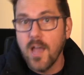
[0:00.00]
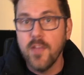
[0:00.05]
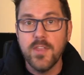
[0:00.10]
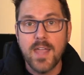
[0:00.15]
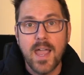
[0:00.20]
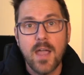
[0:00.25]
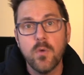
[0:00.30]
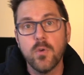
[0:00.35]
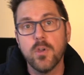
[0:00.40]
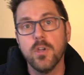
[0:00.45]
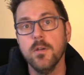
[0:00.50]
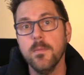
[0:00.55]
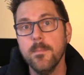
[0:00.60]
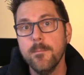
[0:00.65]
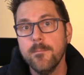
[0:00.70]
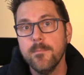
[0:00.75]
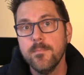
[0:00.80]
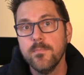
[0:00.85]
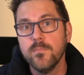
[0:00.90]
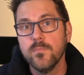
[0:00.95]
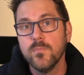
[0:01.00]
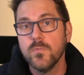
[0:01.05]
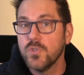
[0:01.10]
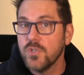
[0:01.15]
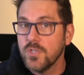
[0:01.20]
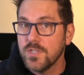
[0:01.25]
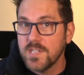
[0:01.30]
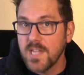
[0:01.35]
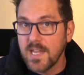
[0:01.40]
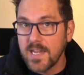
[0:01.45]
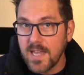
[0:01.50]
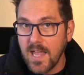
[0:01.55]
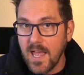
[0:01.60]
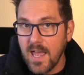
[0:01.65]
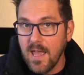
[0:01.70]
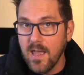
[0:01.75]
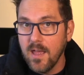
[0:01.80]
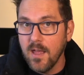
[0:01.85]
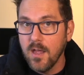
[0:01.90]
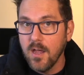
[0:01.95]
and the outcome should take
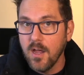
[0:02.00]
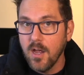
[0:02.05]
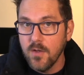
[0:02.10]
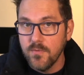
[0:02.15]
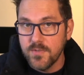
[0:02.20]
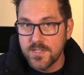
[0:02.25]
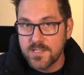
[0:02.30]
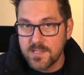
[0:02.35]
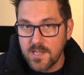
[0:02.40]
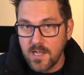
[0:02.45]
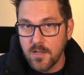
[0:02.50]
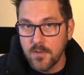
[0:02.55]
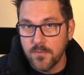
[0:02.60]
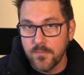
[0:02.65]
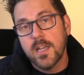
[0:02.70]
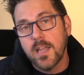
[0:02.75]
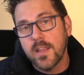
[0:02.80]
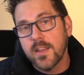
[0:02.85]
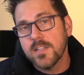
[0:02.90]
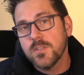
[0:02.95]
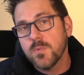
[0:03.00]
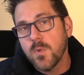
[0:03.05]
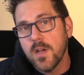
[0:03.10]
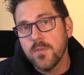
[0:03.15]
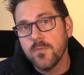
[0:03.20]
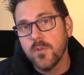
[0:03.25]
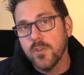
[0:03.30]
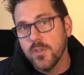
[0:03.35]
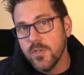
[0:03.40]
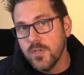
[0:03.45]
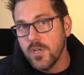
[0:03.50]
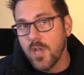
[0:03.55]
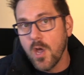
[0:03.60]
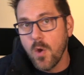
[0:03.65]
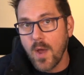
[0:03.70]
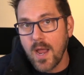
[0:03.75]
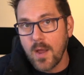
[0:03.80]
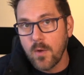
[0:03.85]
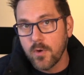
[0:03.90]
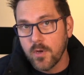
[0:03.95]
care of itself. Now that's why I've got the no
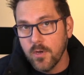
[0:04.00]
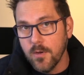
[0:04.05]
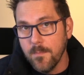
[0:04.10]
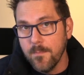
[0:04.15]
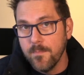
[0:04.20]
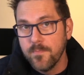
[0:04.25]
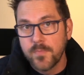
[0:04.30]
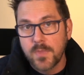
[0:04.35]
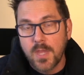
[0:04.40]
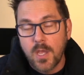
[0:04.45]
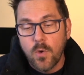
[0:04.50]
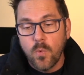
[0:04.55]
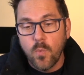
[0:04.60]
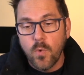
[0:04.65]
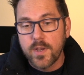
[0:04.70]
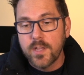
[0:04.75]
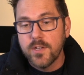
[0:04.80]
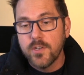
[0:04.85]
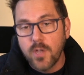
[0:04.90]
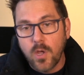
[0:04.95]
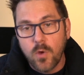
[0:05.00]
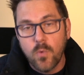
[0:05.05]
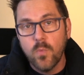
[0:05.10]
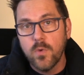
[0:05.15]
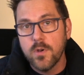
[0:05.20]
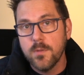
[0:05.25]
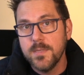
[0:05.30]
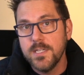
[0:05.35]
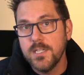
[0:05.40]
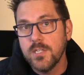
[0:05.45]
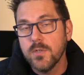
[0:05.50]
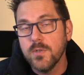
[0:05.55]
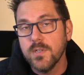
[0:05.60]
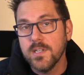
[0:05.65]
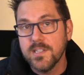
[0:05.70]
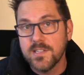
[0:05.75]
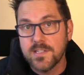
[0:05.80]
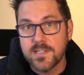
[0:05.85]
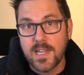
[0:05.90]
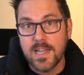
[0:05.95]
outcome. What I don't want to be doing
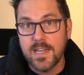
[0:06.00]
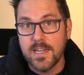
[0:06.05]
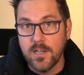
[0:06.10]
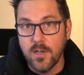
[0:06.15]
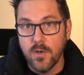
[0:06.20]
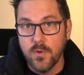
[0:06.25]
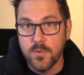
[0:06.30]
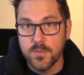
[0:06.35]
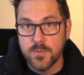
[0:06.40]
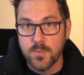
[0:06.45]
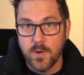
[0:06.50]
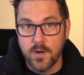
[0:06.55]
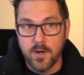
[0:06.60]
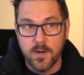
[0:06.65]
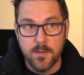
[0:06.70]
is setting goals where